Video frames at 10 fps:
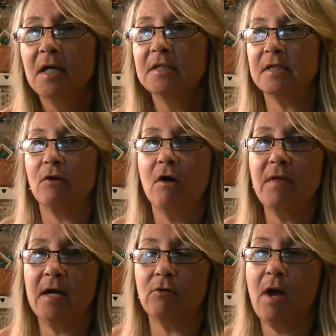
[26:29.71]
to get all
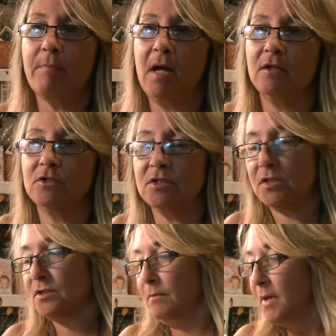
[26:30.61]
that crap out of your
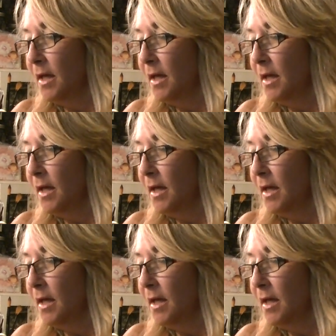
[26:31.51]
system.